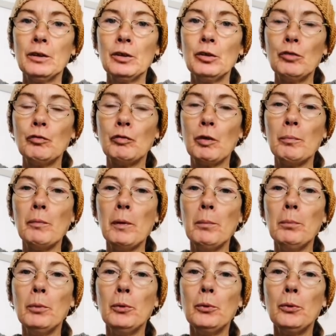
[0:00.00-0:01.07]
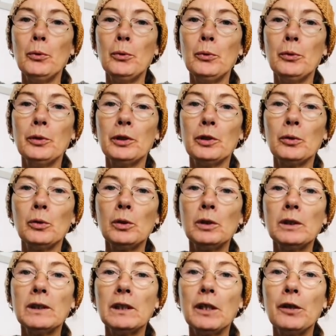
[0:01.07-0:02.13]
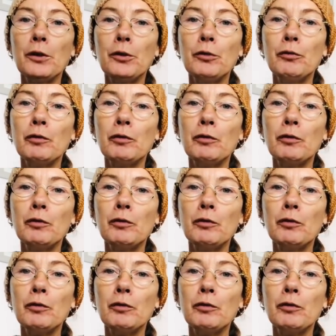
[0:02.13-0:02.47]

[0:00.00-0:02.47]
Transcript: from the moon and also